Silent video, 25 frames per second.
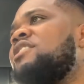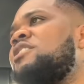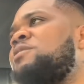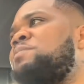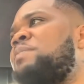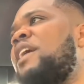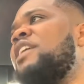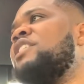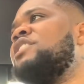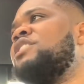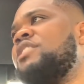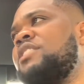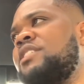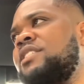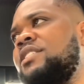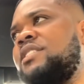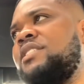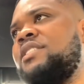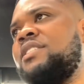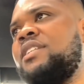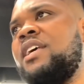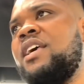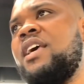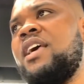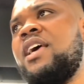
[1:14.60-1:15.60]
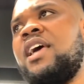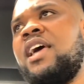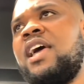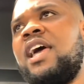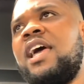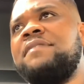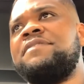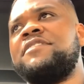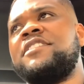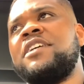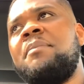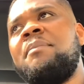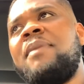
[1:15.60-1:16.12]
specialist.
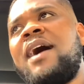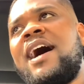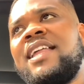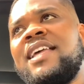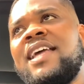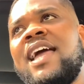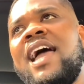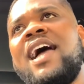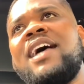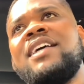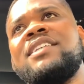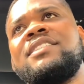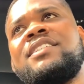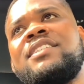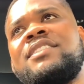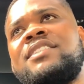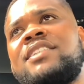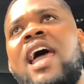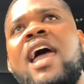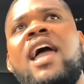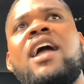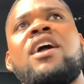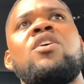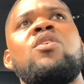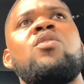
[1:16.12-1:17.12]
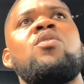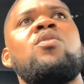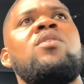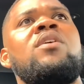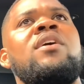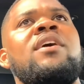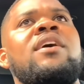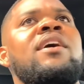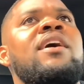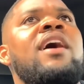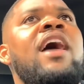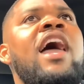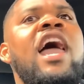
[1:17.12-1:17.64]
If somebody has the tackle
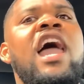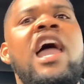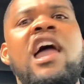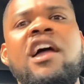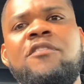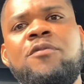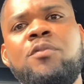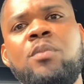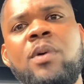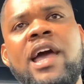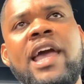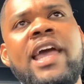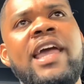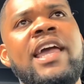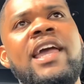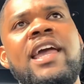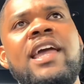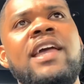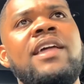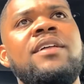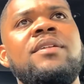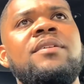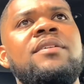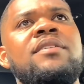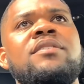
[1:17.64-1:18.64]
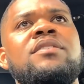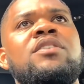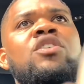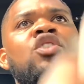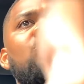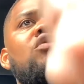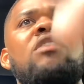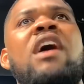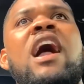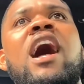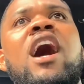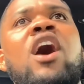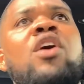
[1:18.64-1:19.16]
halfway
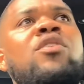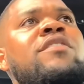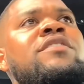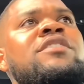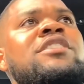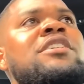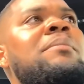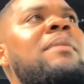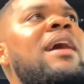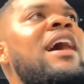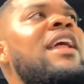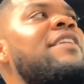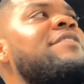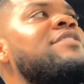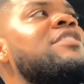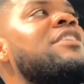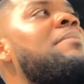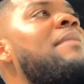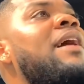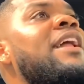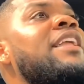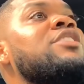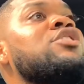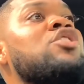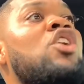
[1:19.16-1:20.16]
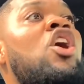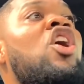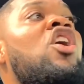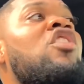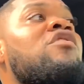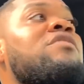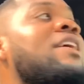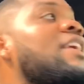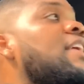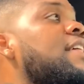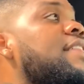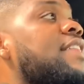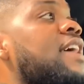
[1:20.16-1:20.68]
corralled, or if somebody's
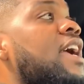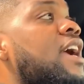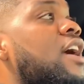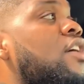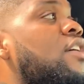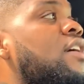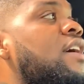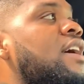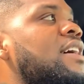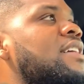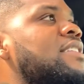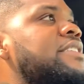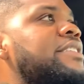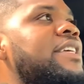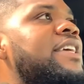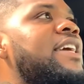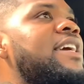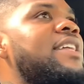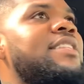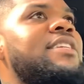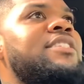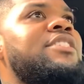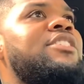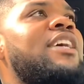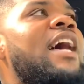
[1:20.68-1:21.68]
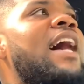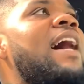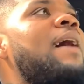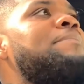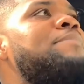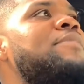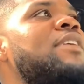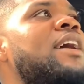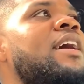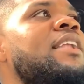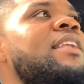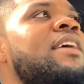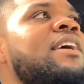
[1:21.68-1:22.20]
already there to getting the
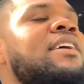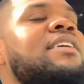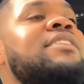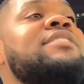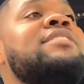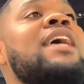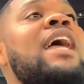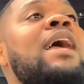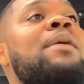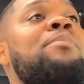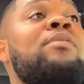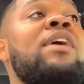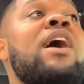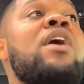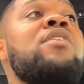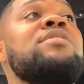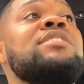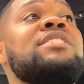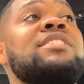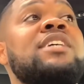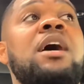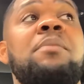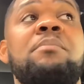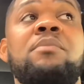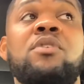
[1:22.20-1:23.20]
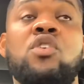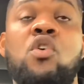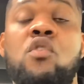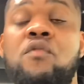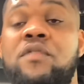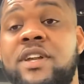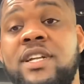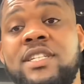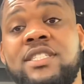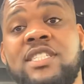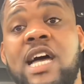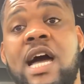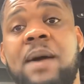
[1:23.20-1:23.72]
job done, Zach Brown is coming
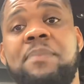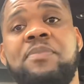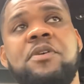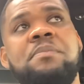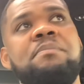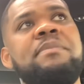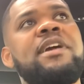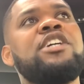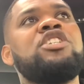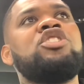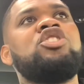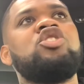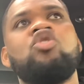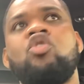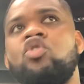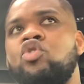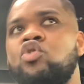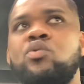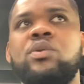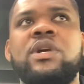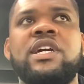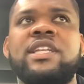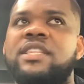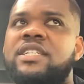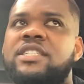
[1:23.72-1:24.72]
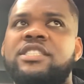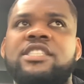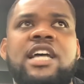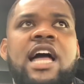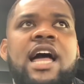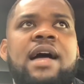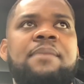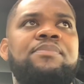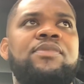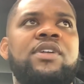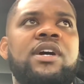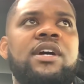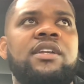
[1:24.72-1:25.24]
over the top to make sure you get the
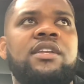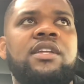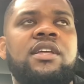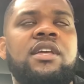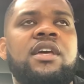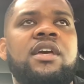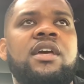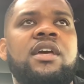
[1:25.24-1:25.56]
job done.